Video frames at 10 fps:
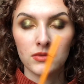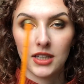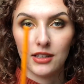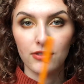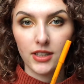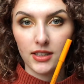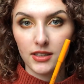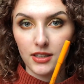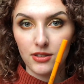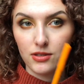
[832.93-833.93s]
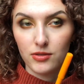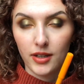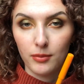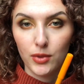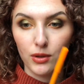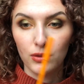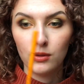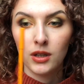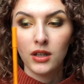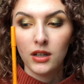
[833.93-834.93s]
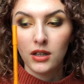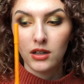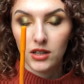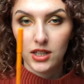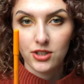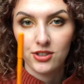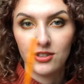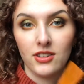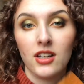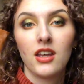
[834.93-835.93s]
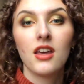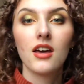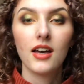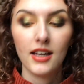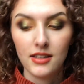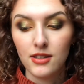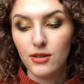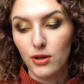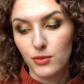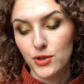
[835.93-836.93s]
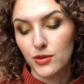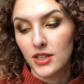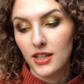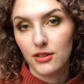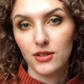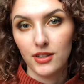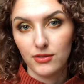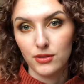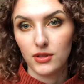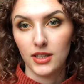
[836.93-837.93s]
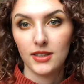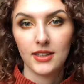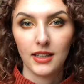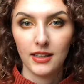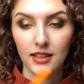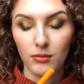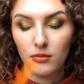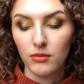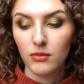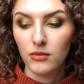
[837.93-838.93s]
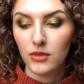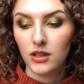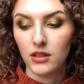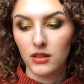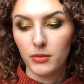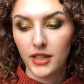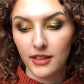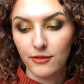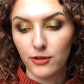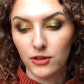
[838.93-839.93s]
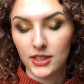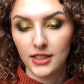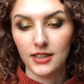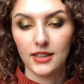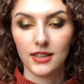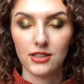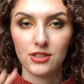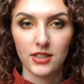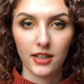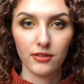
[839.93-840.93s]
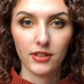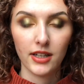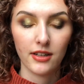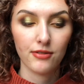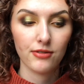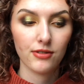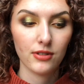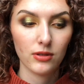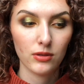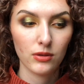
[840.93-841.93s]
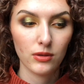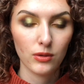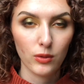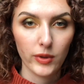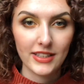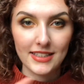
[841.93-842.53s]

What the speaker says: kind of like another rainbow collection at the dorm, so that I don't have to like take them back and forth, and I can just kind of have one